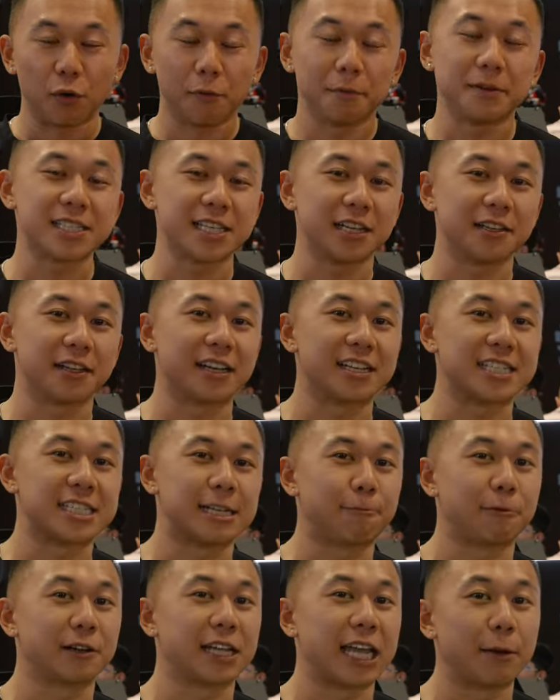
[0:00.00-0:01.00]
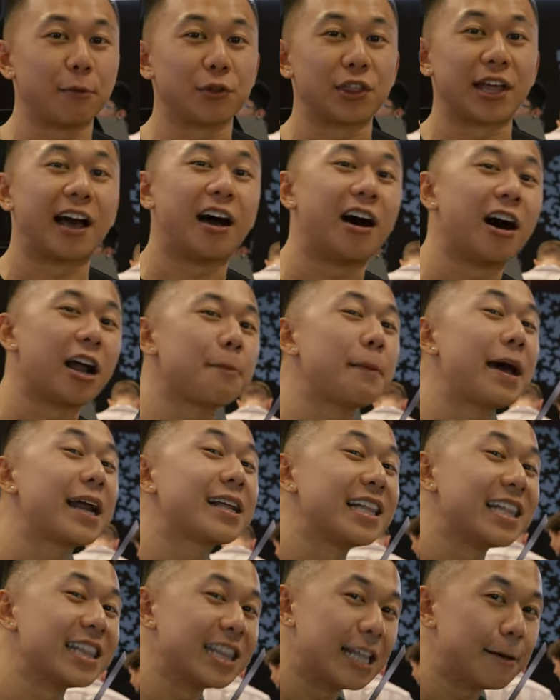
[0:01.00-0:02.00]
will be selling a separate cable that
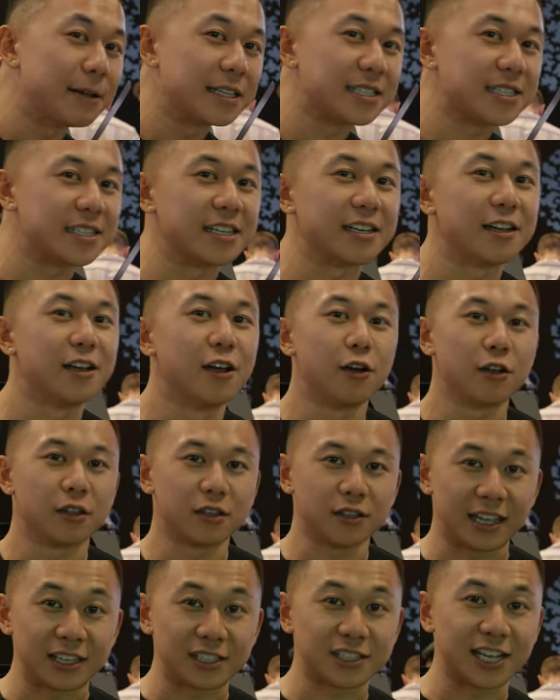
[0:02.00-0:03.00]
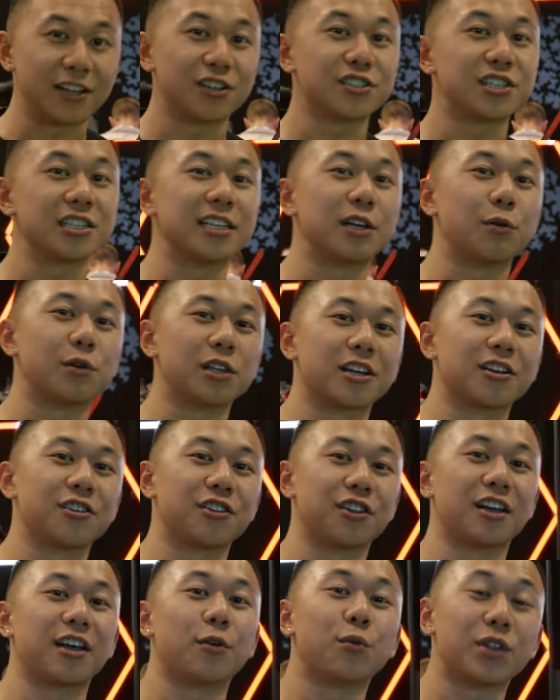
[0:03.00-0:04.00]
automatically limits it intelligently
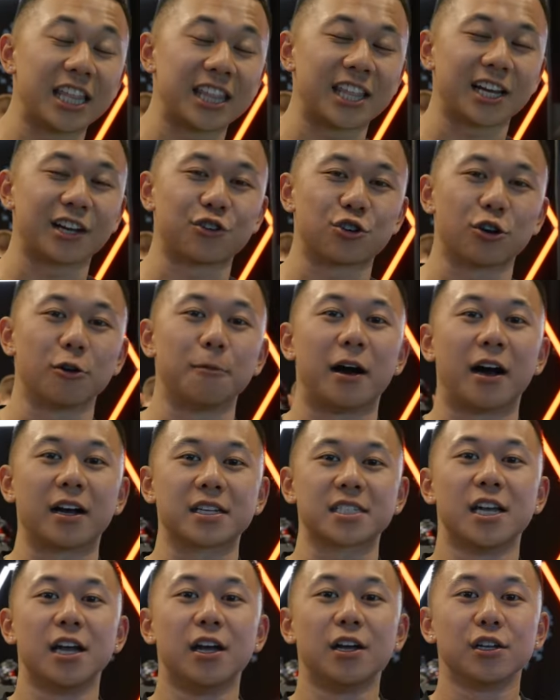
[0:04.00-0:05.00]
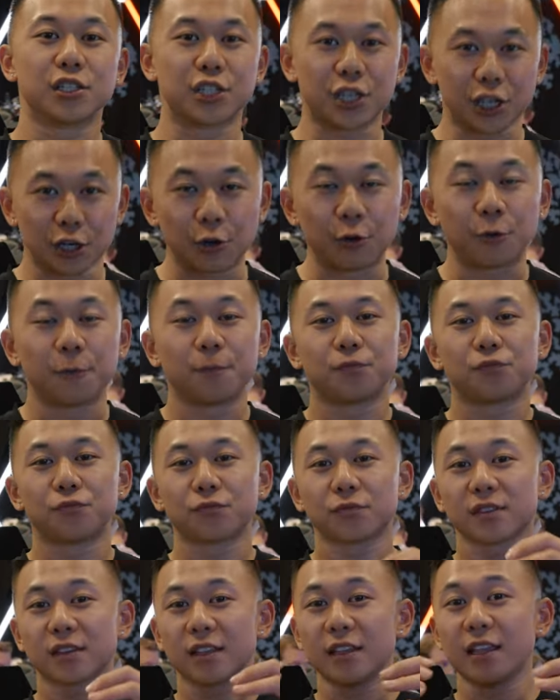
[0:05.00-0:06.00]
within the control box to
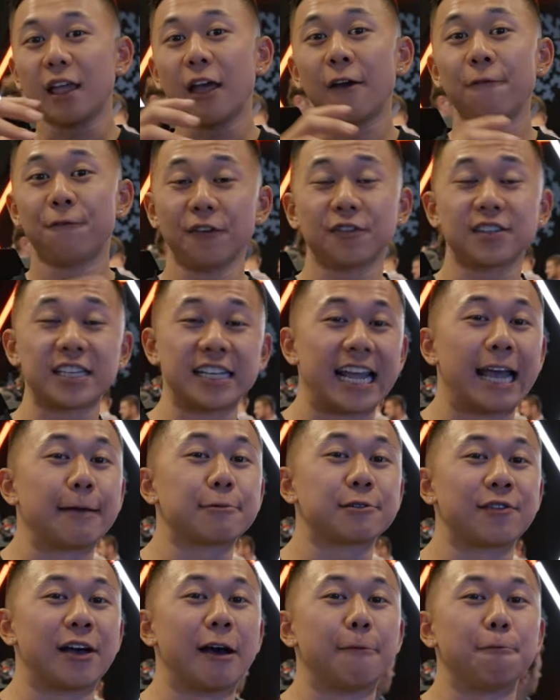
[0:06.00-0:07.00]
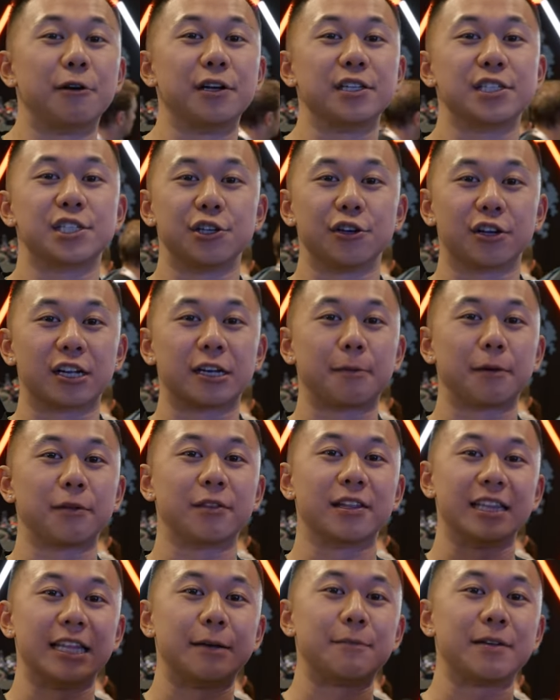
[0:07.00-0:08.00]
15 amps of output. So you're gonna be
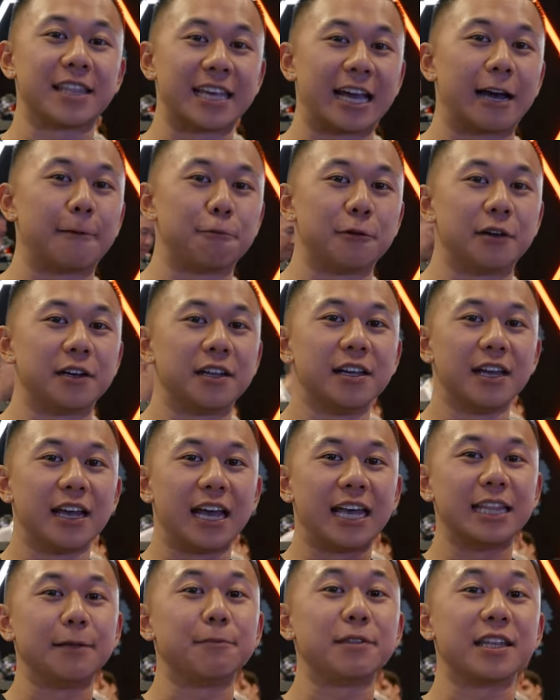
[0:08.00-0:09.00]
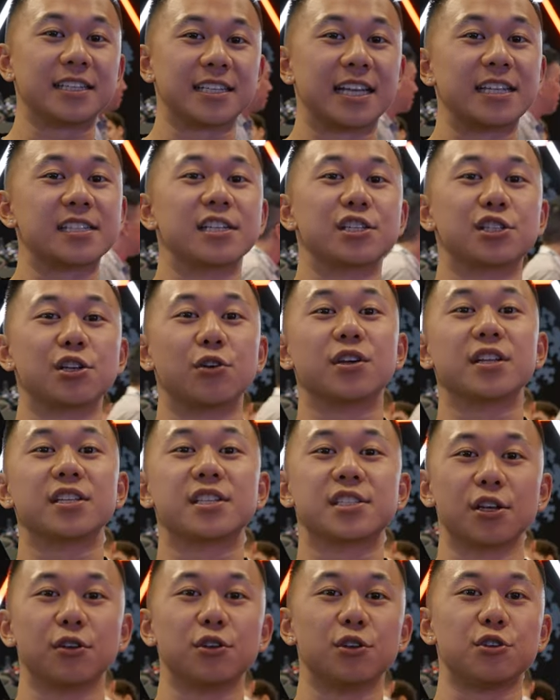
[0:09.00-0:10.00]
able to limit the output and limit the intensity so you can
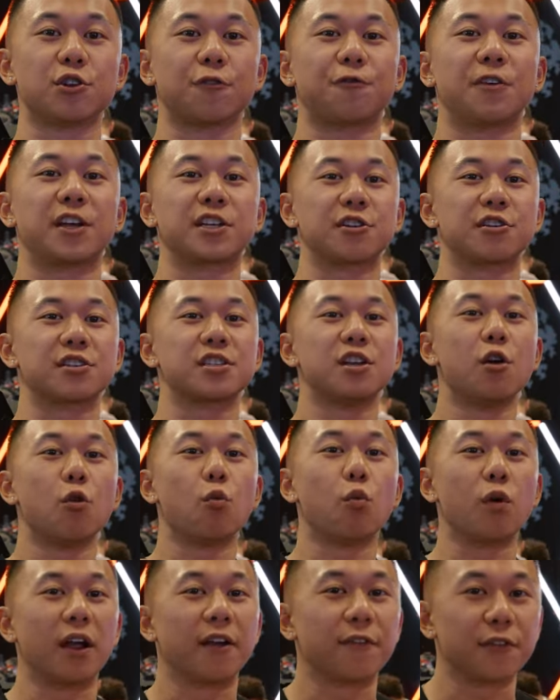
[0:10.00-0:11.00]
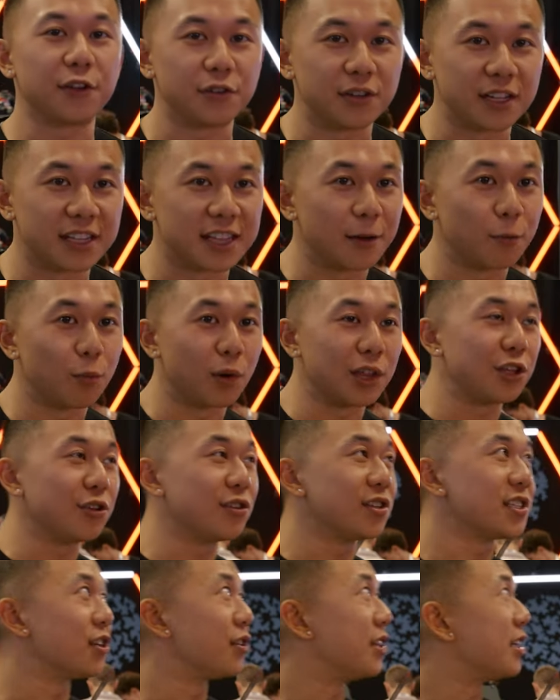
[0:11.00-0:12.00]
still use your fixtures wherever you need them, whether
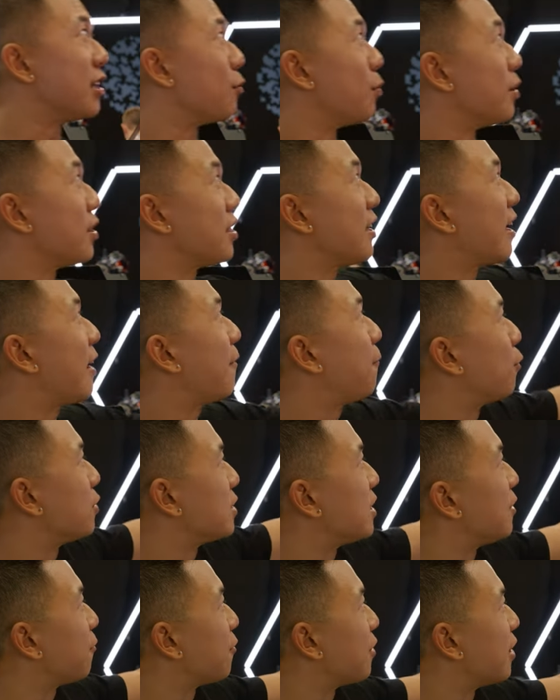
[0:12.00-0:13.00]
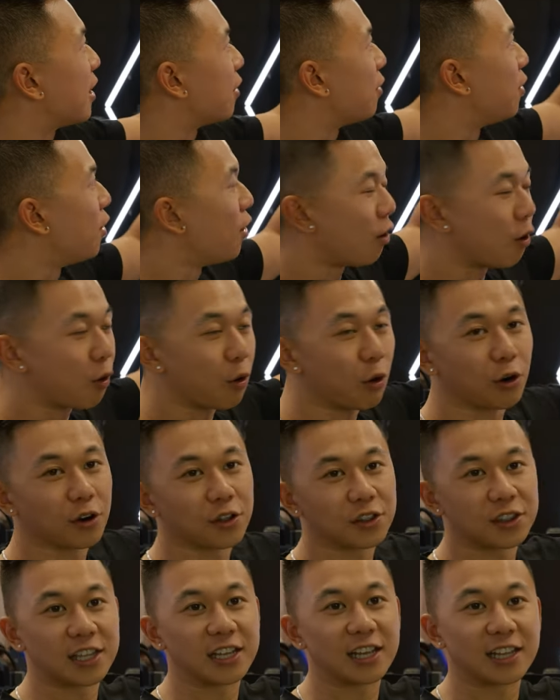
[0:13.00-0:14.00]
you still need it with the F14 Fresnel
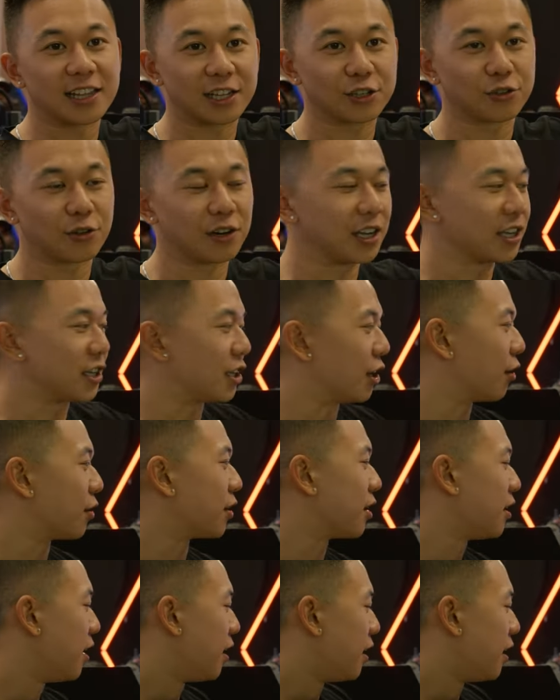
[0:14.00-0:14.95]
or the electronic yoke.